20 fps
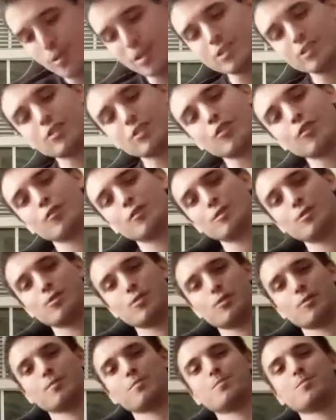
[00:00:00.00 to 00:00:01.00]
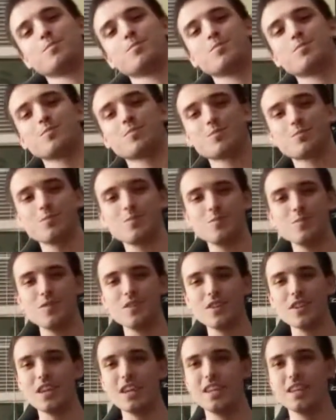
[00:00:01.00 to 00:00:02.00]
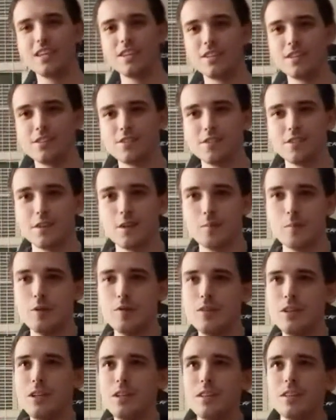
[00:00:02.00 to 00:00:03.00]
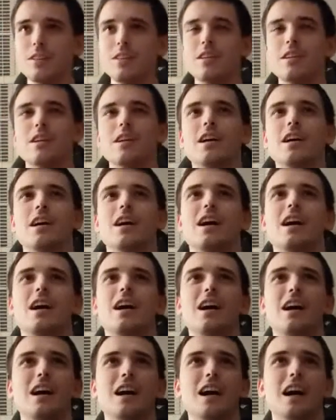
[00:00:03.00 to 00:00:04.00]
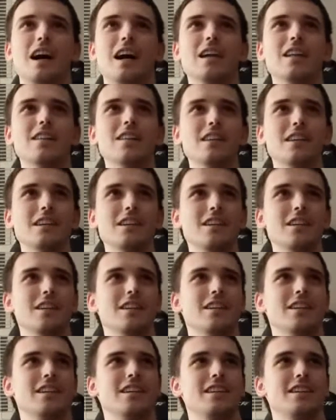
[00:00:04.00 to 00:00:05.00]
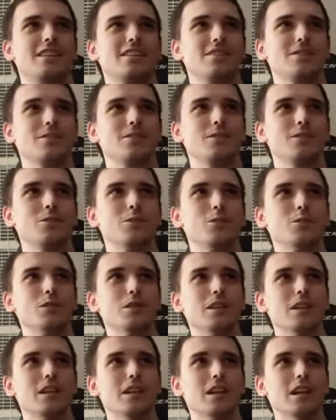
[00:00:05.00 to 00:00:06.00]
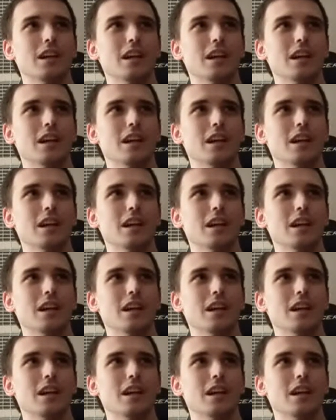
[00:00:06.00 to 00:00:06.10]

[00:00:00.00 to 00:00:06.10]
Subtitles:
next on the list is a movie that I think it's a little